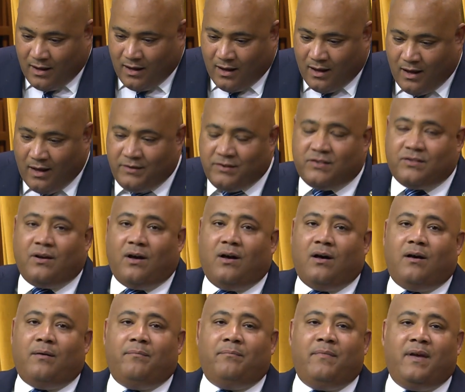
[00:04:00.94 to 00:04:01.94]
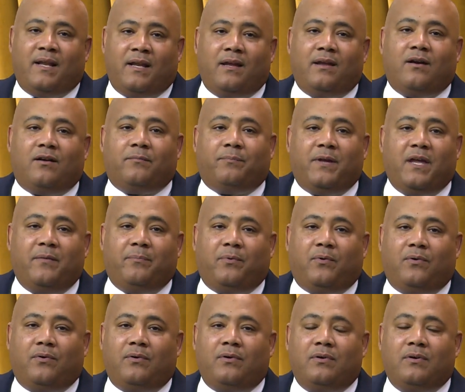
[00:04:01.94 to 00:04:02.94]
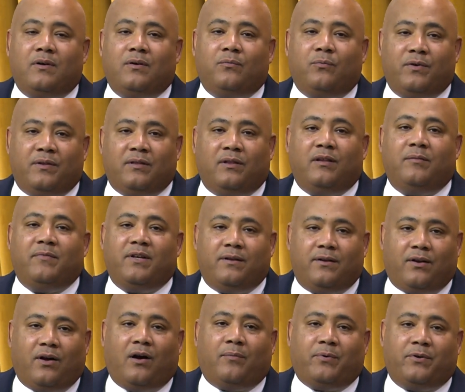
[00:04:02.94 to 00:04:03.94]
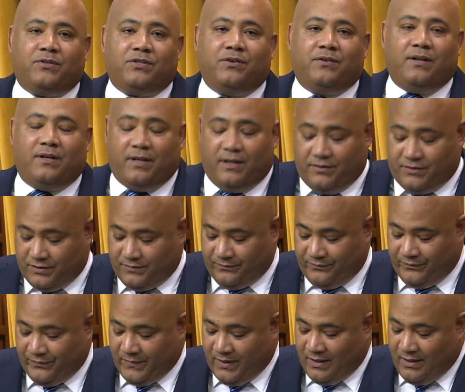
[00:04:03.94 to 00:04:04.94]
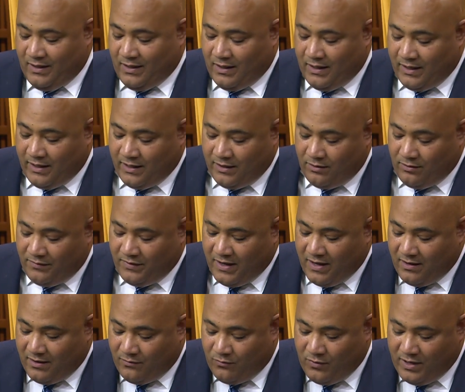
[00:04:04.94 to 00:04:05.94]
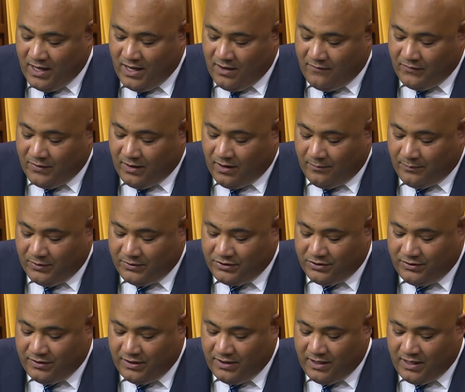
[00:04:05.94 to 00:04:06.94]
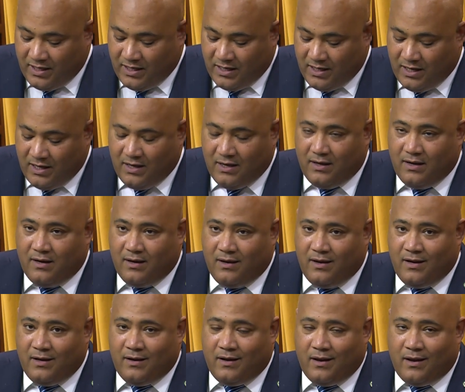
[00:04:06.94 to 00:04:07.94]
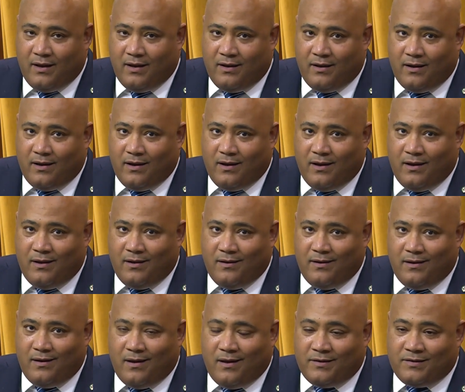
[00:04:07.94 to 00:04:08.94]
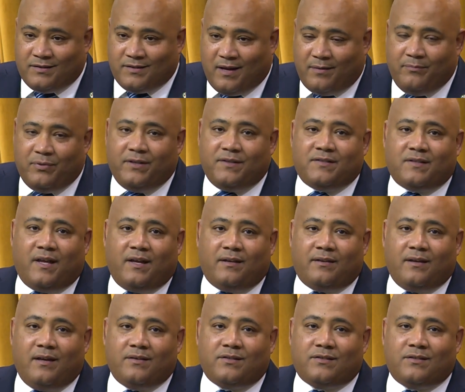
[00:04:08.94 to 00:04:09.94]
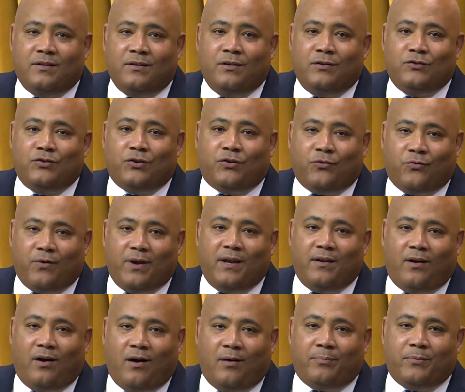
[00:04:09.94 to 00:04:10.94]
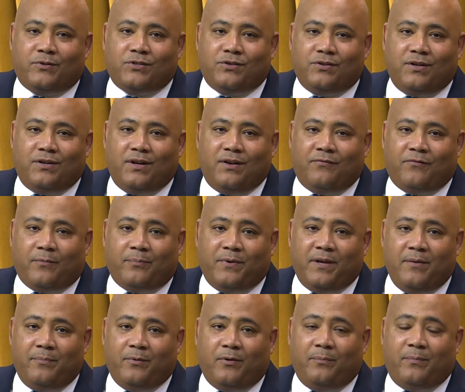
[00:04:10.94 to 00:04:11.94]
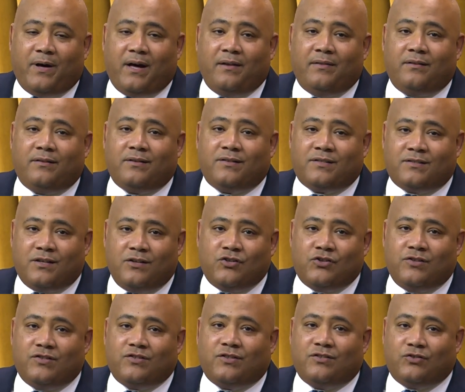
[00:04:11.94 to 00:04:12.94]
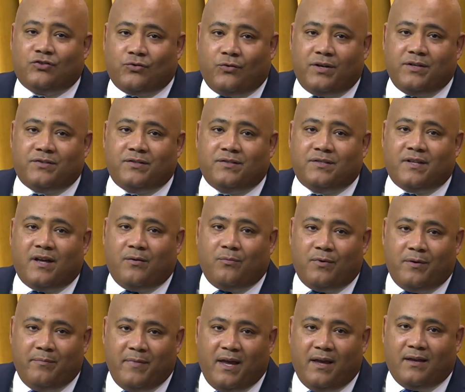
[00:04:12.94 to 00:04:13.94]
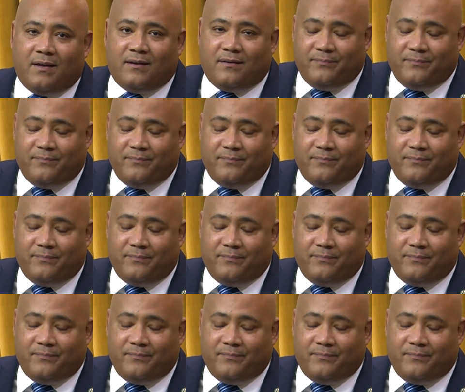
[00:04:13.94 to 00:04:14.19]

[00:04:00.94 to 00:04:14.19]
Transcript: I saw many young people with limited opportunities. And I know that we have an opportunity in assemblies like this to create opportunity for people by the decisions and choices that we make.